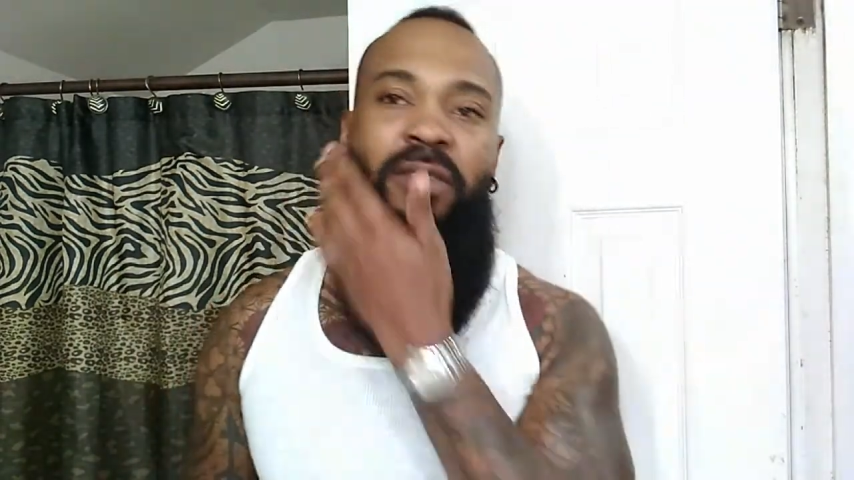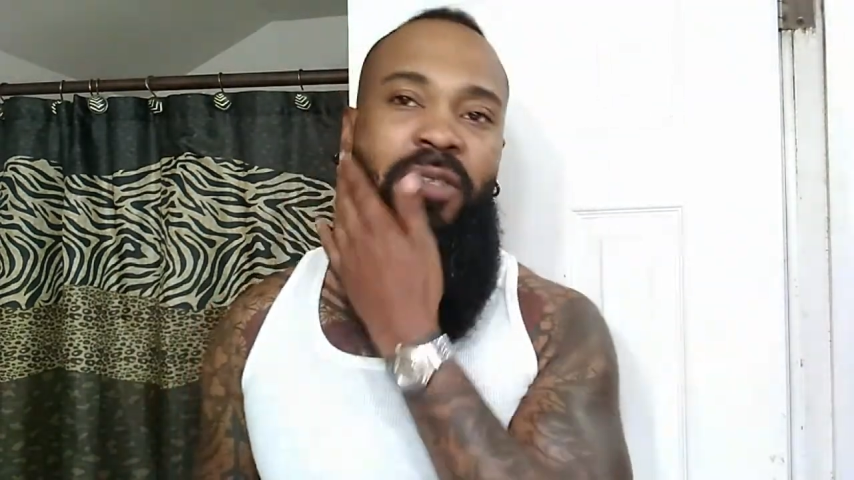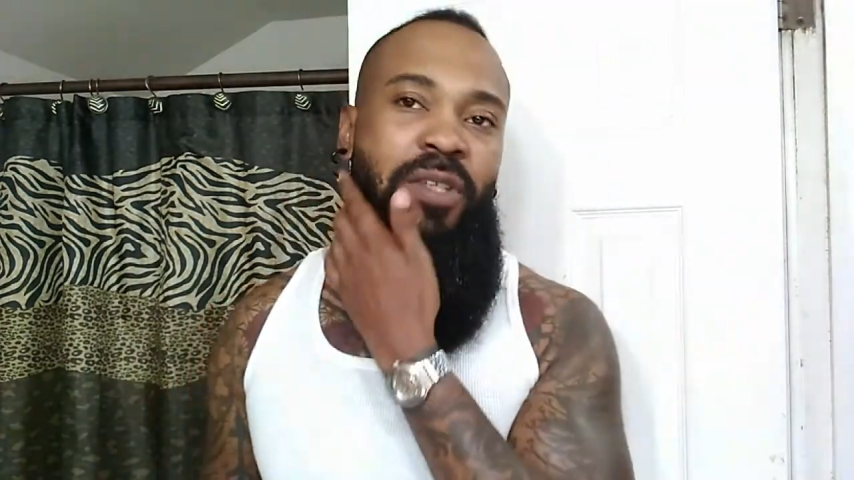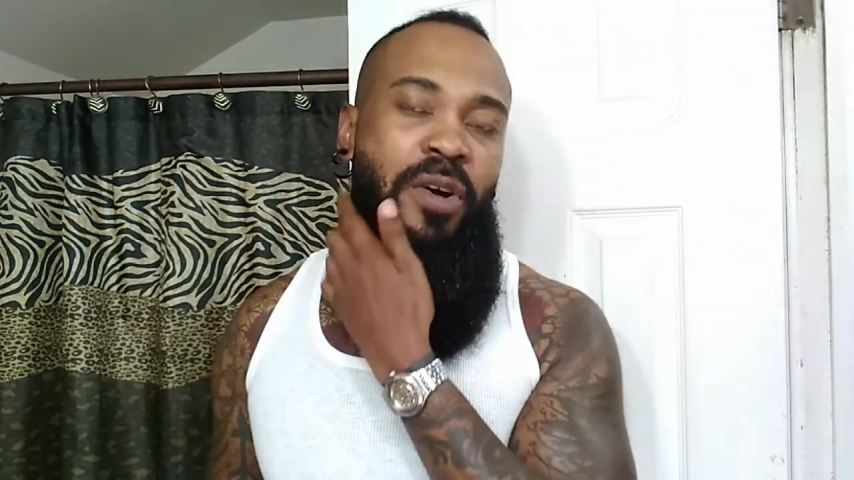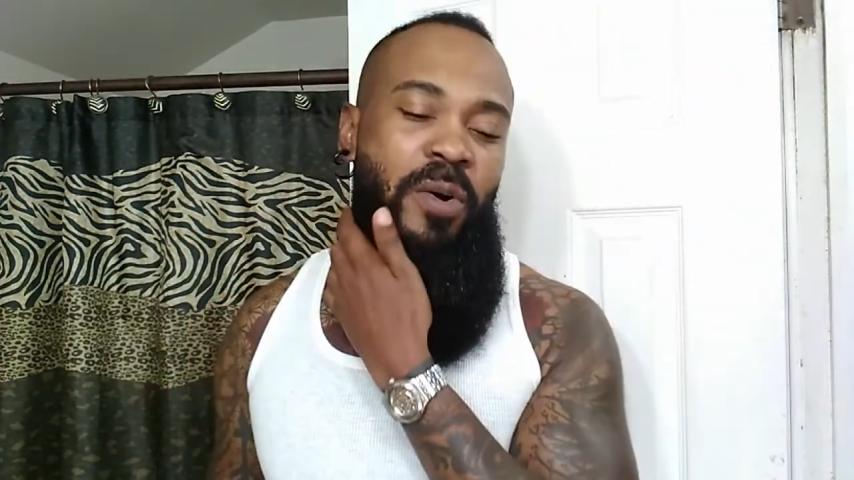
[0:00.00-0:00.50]

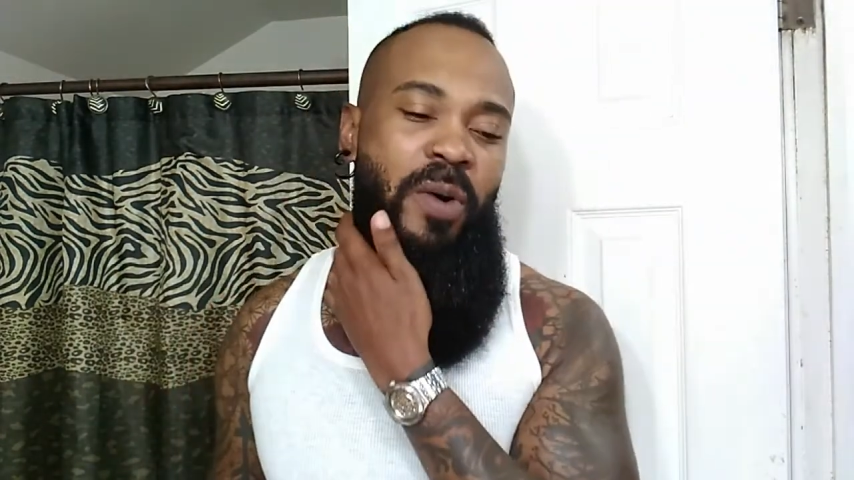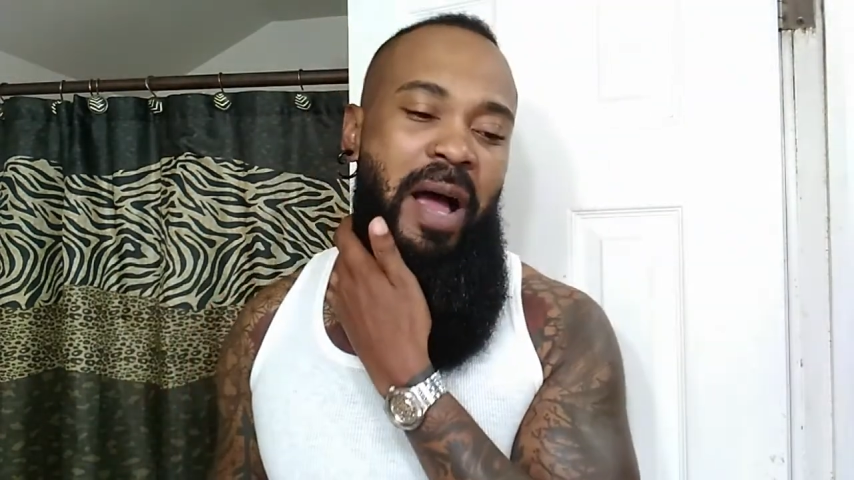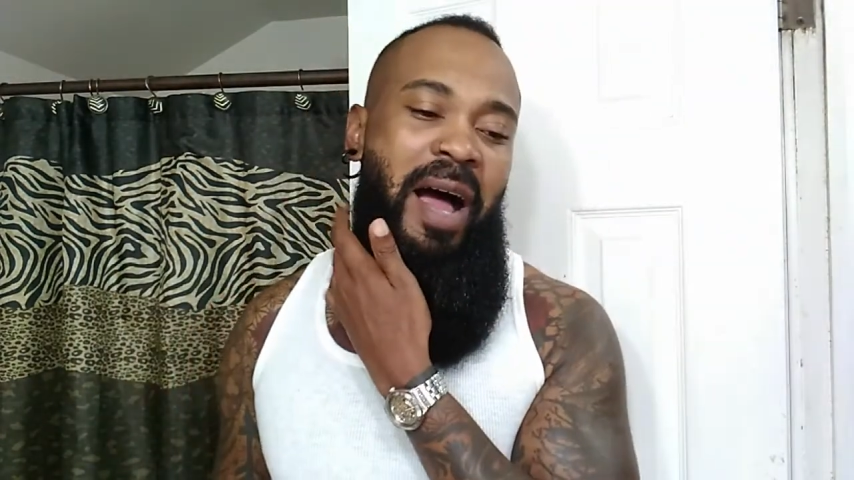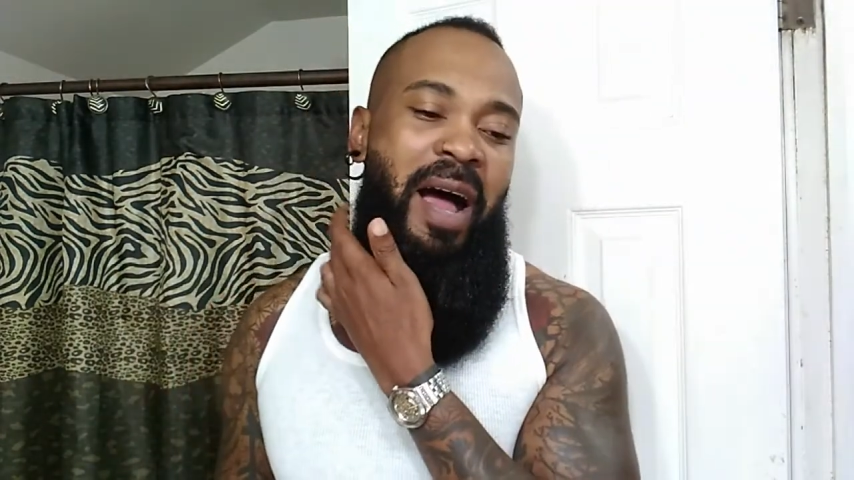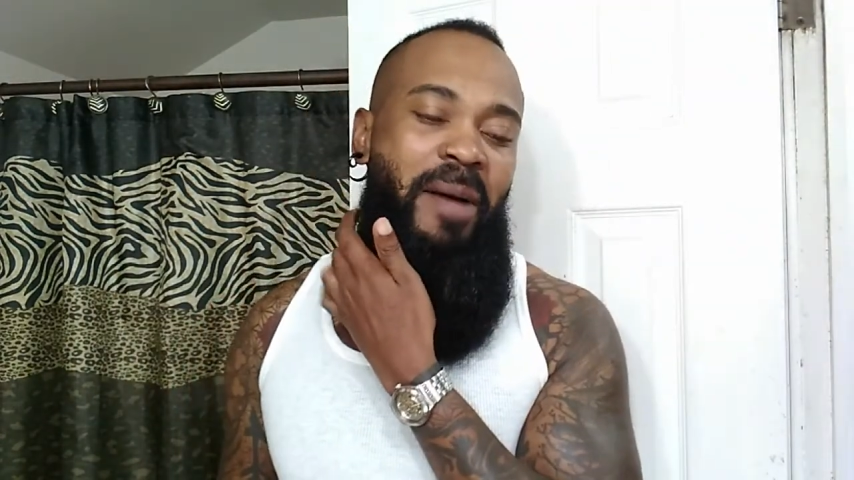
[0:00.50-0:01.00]
so
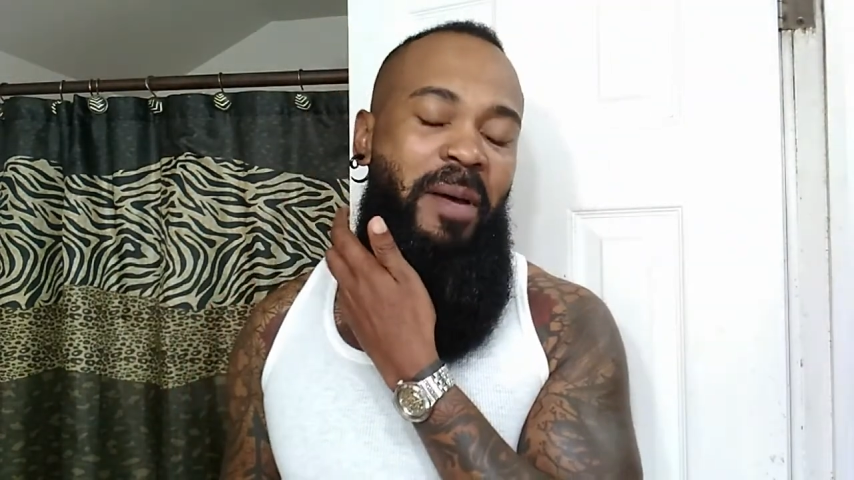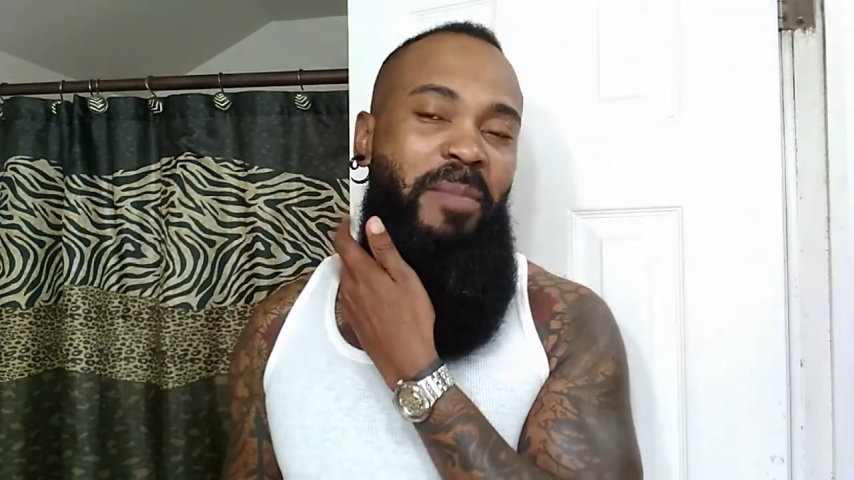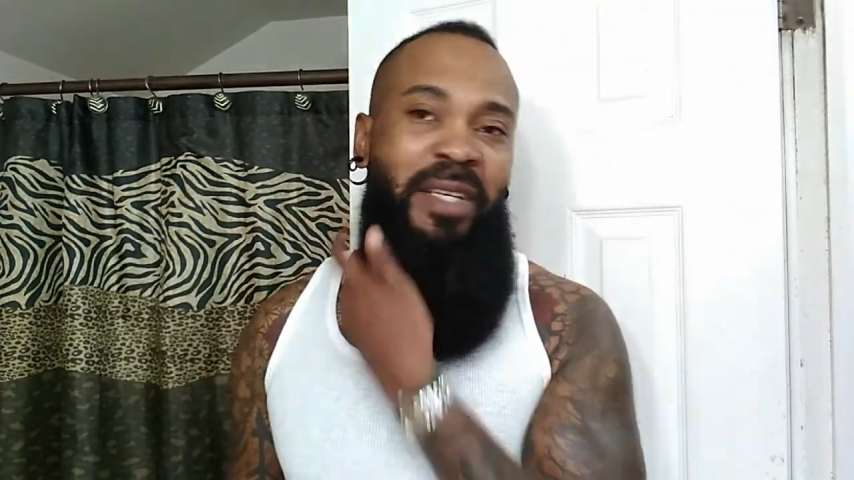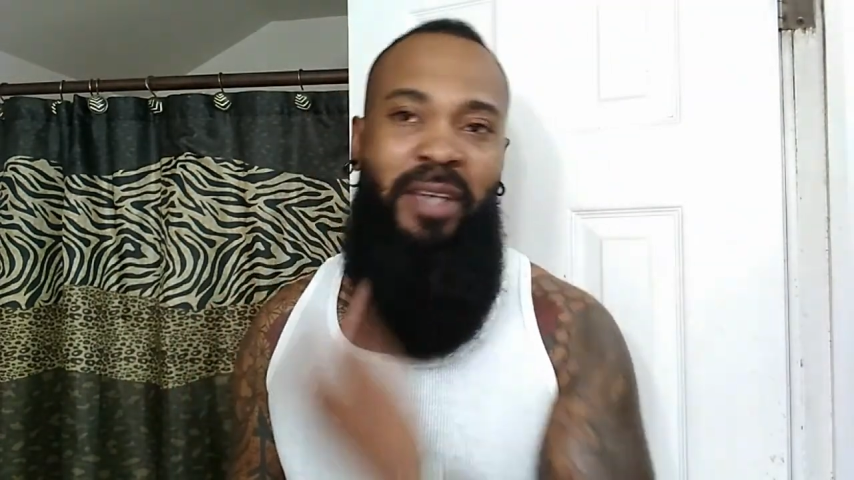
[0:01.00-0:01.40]
I mean